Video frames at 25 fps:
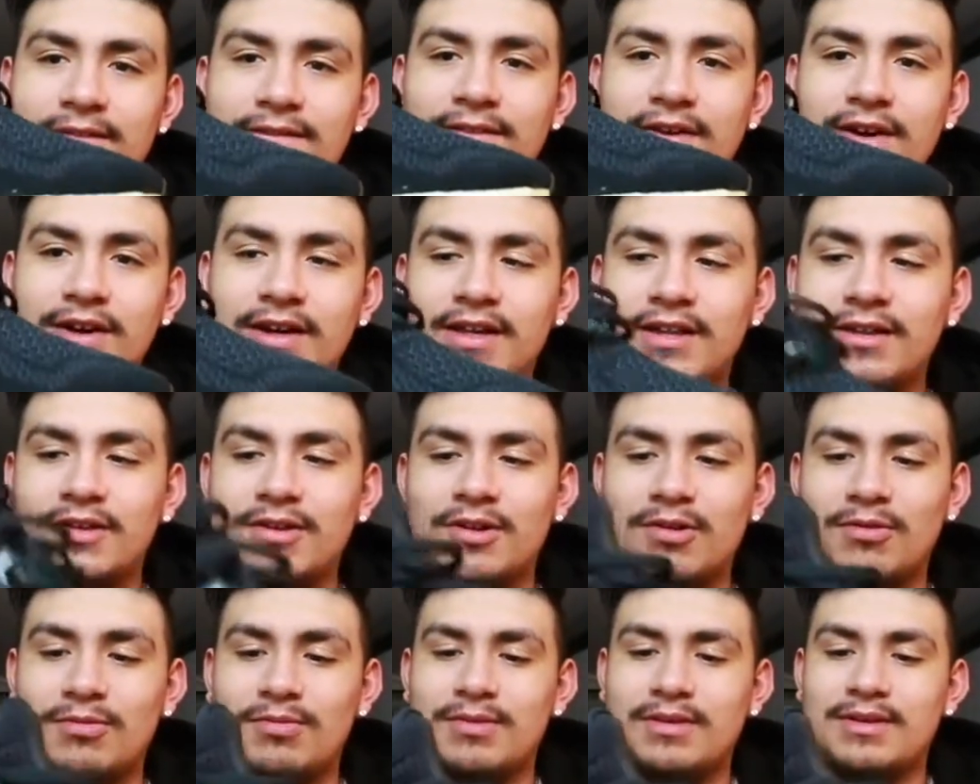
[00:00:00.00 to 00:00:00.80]
Fucking
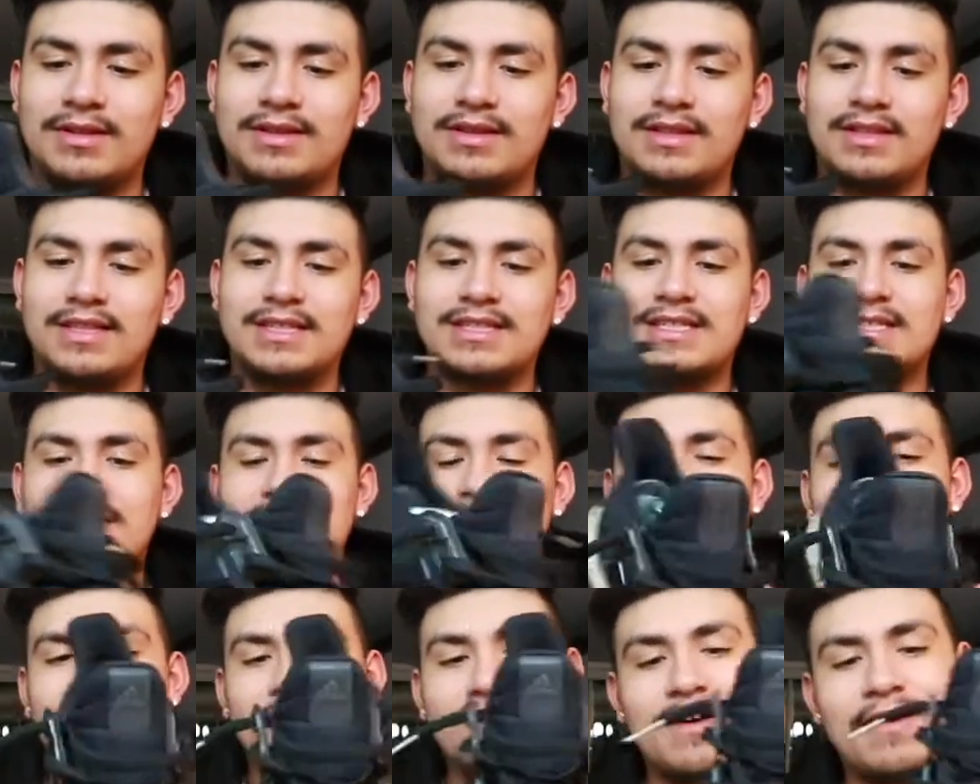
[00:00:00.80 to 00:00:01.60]
dope. This is
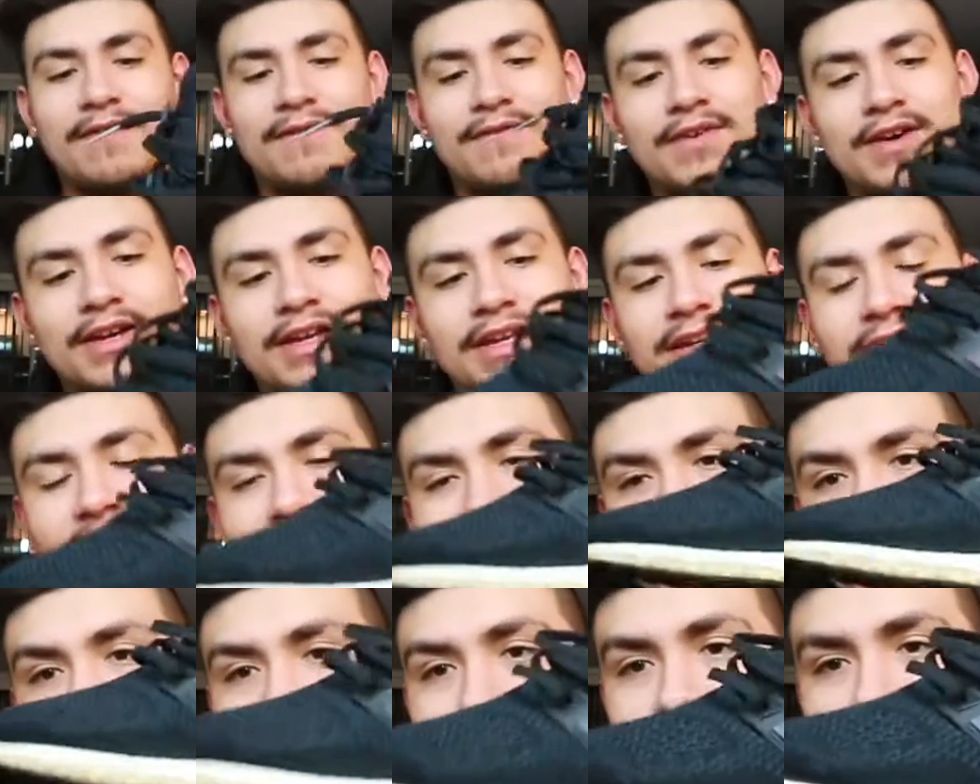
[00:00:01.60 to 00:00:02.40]
how a fucking
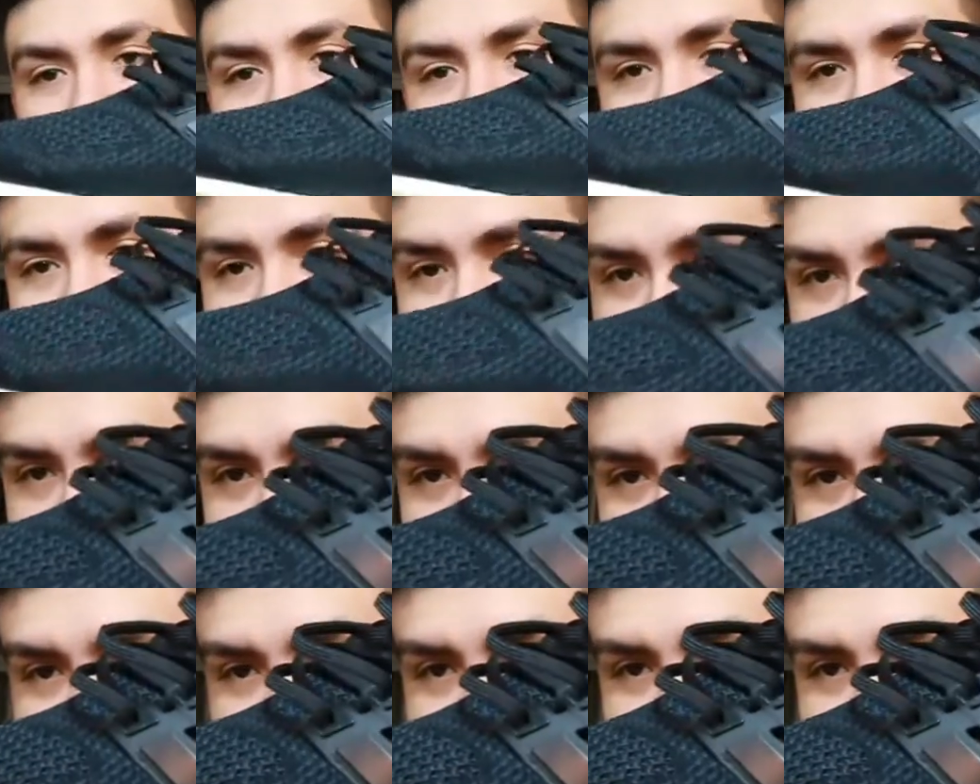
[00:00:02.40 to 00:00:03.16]
Boost should look